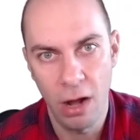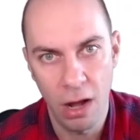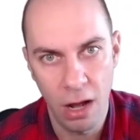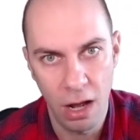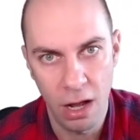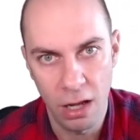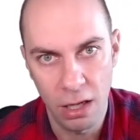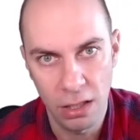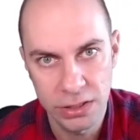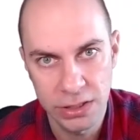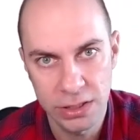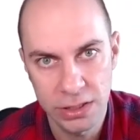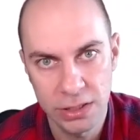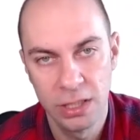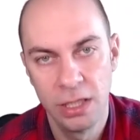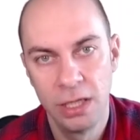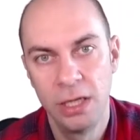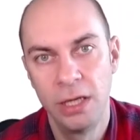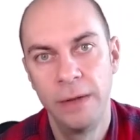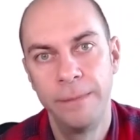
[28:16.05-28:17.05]
ask
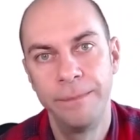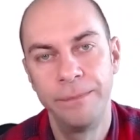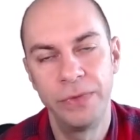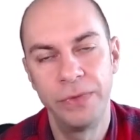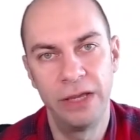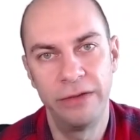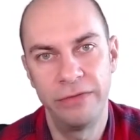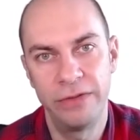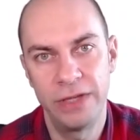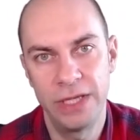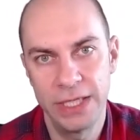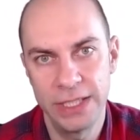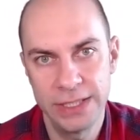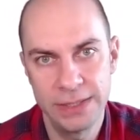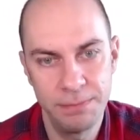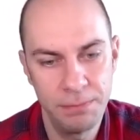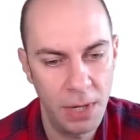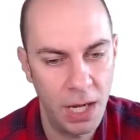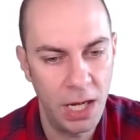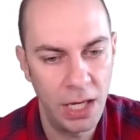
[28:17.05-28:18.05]
if he
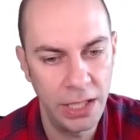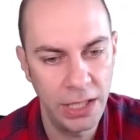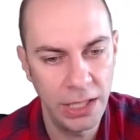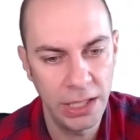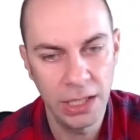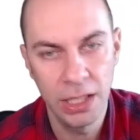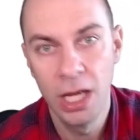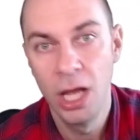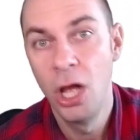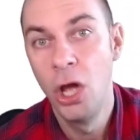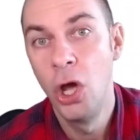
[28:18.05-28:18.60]
is buying,